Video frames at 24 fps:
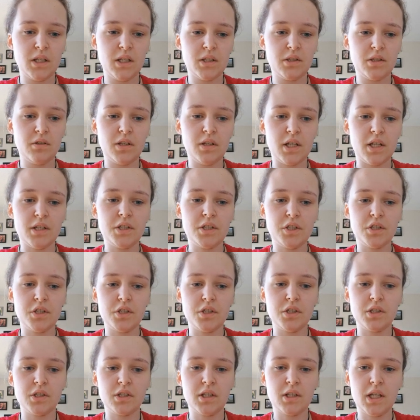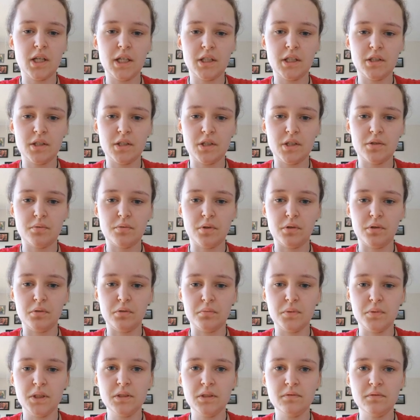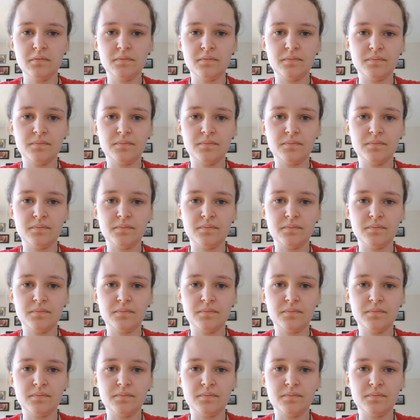So then you just click Enroll Me,